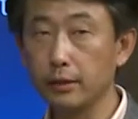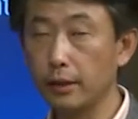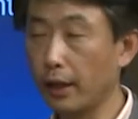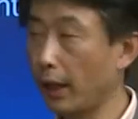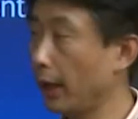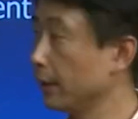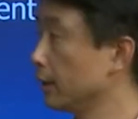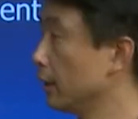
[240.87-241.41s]

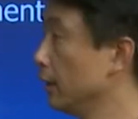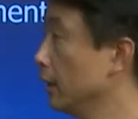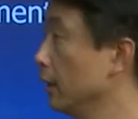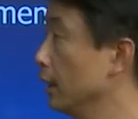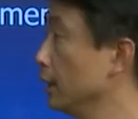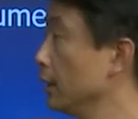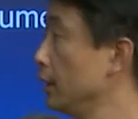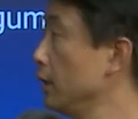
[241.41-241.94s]
that
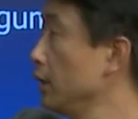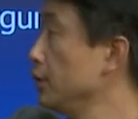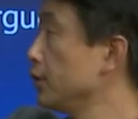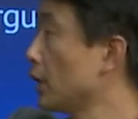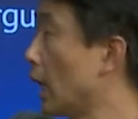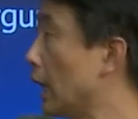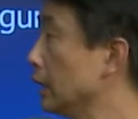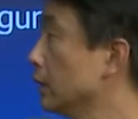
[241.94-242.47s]
these
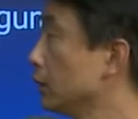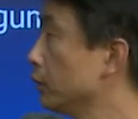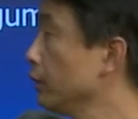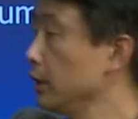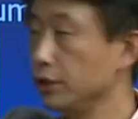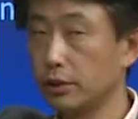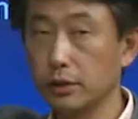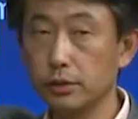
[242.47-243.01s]
are the
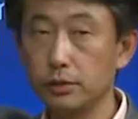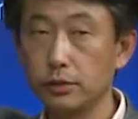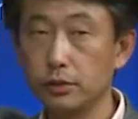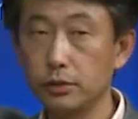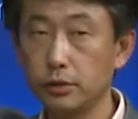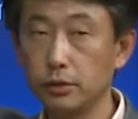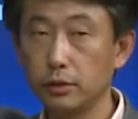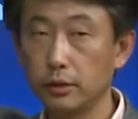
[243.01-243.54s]

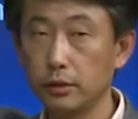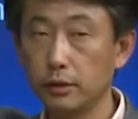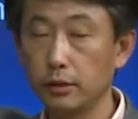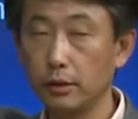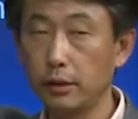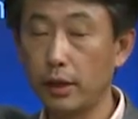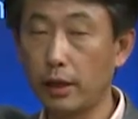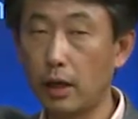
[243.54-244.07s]
reasons
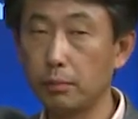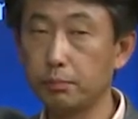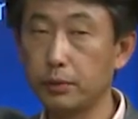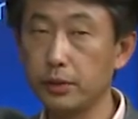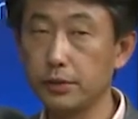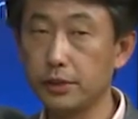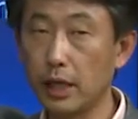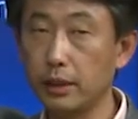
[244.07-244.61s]
that are
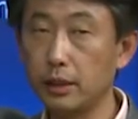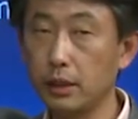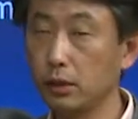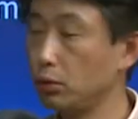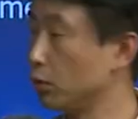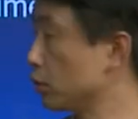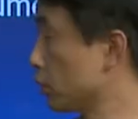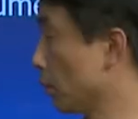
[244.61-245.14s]

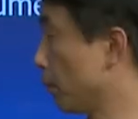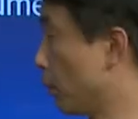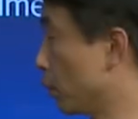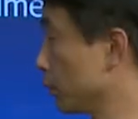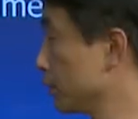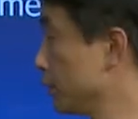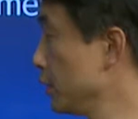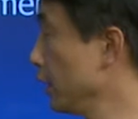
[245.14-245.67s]
presented to
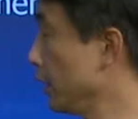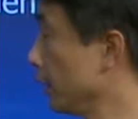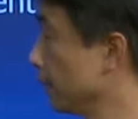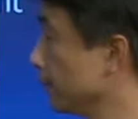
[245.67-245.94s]
support C.